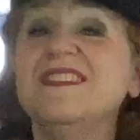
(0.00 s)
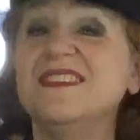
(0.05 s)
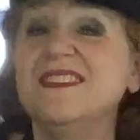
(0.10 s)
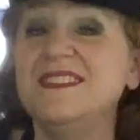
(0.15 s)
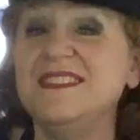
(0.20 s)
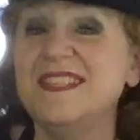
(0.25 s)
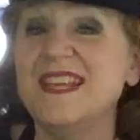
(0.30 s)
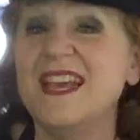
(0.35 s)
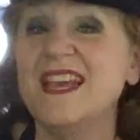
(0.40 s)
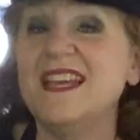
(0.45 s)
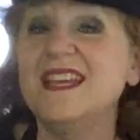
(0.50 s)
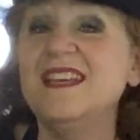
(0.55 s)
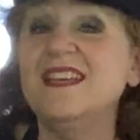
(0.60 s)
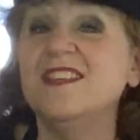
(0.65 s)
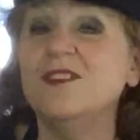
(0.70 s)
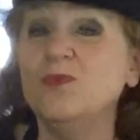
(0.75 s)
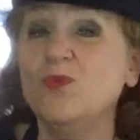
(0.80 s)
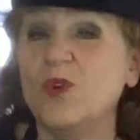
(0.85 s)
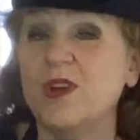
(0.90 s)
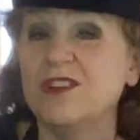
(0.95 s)
the day
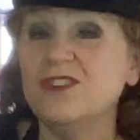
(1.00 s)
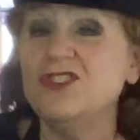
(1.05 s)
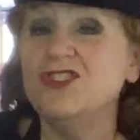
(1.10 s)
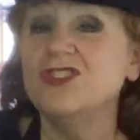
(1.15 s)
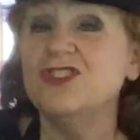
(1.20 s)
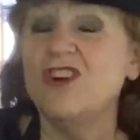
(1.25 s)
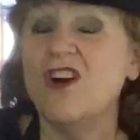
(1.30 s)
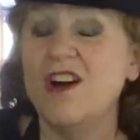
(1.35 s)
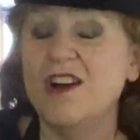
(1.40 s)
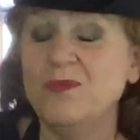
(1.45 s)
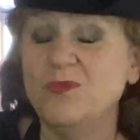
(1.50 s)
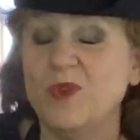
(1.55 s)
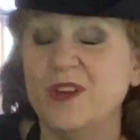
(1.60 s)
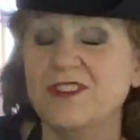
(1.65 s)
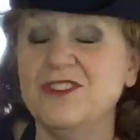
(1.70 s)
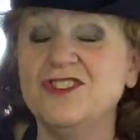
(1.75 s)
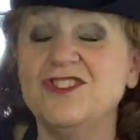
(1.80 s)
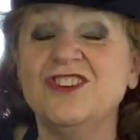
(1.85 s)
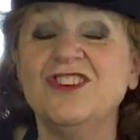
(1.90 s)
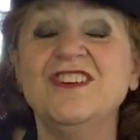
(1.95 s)
on
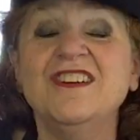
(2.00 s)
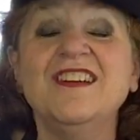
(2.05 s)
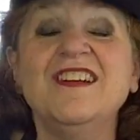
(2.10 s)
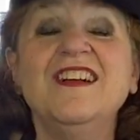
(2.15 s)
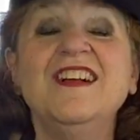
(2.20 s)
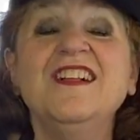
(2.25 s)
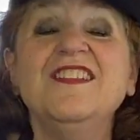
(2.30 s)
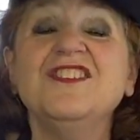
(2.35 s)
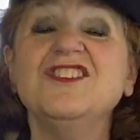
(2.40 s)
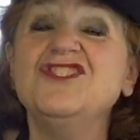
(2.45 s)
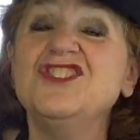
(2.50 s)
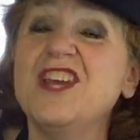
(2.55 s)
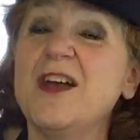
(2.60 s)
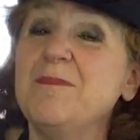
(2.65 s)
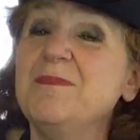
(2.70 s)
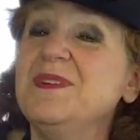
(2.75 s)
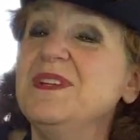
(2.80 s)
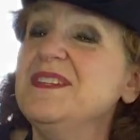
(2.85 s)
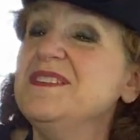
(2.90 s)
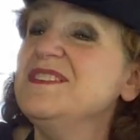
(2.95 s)
which the
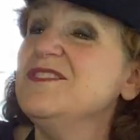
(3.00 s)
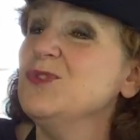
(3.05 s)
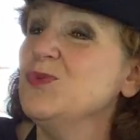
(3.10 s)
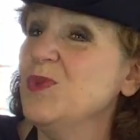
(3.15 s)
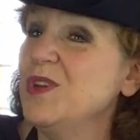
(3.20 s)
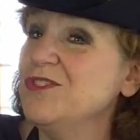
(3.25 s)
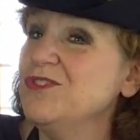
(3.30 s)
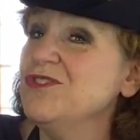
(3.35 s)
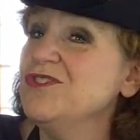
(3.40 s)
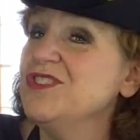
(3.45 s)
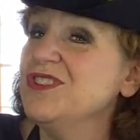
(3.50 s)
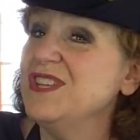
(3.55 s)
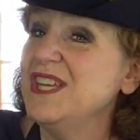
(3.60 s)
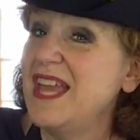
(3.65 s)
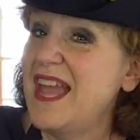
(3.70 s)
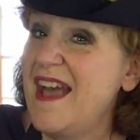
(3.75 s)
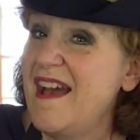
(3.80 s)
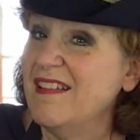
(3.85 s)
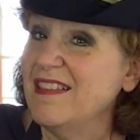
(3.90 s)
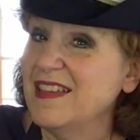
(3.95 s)
Japanese surrendered to
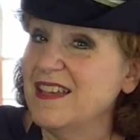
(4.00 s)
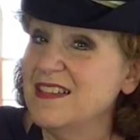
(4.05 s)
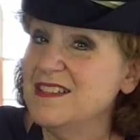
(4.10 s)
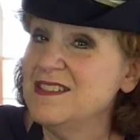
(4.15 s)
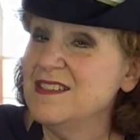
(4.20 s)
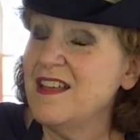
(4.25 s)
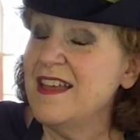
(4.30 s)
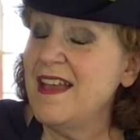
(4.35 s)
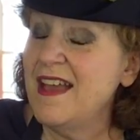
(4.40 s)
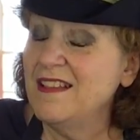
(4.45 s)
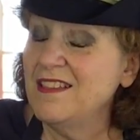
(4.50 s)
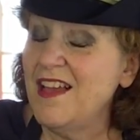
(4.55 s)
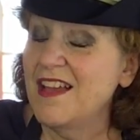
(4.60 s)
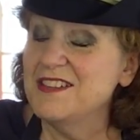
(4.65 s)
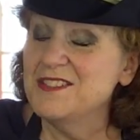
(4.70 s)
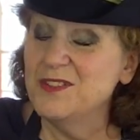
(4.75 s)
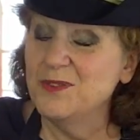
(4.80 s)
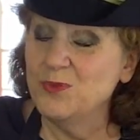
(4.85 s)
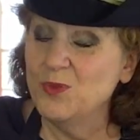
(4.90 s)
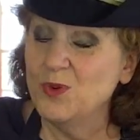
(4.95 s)
the Allies
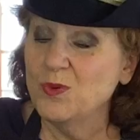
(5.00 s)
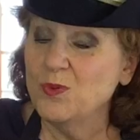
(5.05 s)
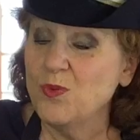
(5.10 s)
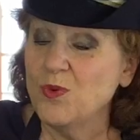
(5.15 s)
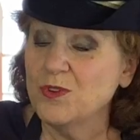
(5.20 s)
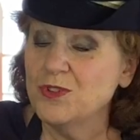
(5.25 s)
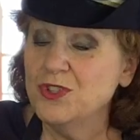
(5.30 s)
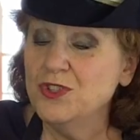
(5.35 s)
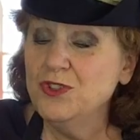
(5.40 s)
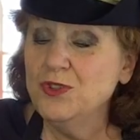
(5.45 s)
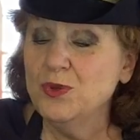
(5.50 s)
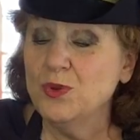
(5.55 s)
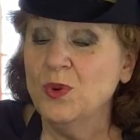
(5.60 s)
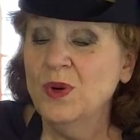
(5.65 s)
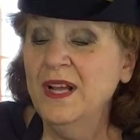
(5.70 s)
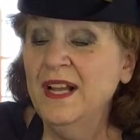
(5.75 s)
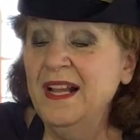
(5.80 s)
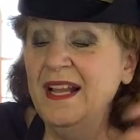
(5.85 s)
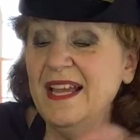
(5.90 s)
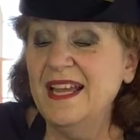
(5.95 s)
in World War II,
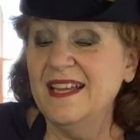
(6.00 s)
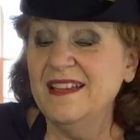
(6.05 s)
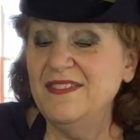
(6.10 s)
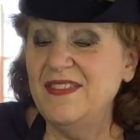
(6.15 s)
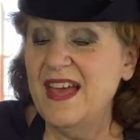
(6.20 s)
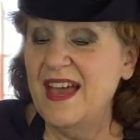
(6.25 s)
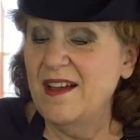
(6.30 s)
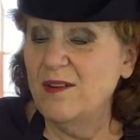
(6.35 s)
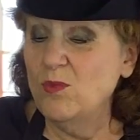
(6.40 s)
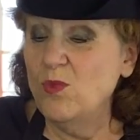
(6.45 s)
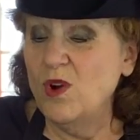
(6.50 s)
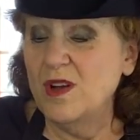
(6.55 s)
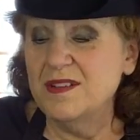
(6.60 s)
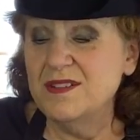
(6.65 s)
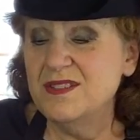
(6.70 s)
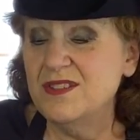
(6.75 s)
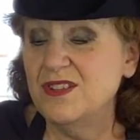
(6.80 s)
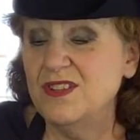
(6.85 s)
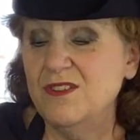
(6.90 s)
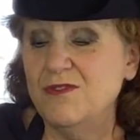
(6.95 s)
and that
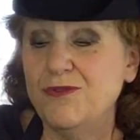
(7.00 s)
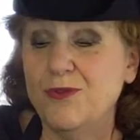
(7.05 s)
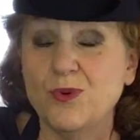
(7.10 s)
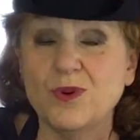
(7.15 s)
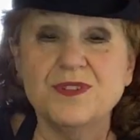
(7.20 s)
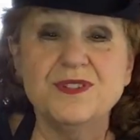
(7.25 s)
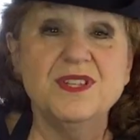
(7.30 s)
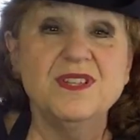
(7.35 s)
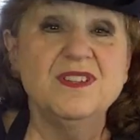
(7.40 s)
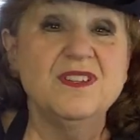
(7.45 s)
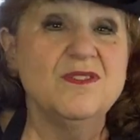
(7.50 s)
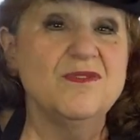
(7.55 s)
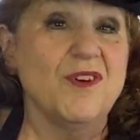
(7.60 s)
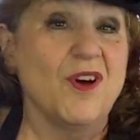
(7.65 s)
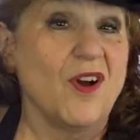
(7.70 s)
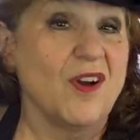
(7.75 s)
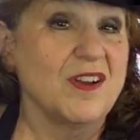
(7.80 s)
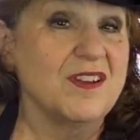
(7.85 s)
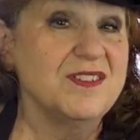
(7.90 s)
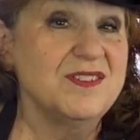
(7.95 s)
was the 14th of
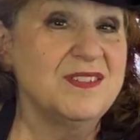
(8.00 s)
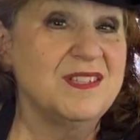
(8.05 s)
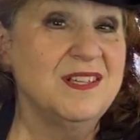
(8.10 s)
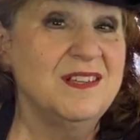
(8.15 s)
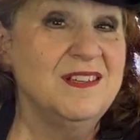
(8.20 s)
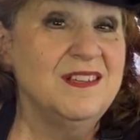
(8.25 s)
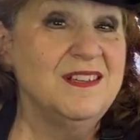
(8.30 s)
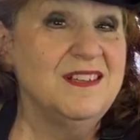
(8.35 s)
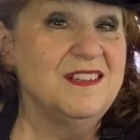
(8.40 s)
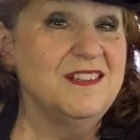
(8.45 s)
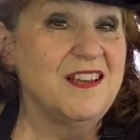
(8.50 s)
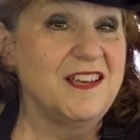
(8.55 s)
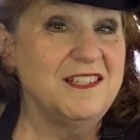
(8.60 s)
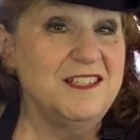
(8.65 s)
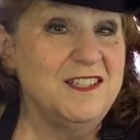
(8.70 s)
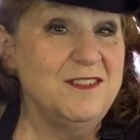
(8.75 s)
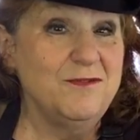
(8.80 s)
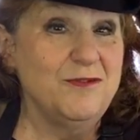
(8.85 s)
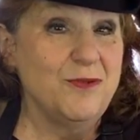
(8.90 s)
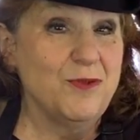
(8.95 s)
August,
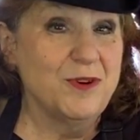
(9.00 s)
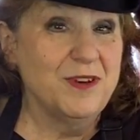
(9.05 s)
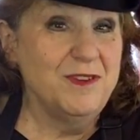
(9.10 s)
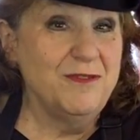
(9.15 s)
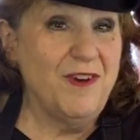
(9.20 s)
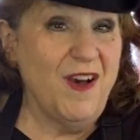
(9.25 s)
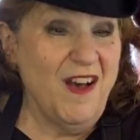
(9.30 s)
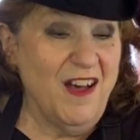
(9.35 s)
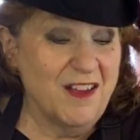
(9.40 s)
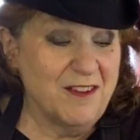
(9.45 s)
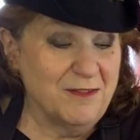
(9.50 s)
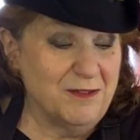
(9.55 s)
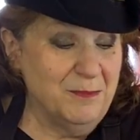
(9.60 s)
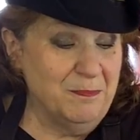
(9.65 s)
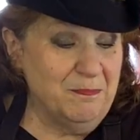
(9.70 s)
1945.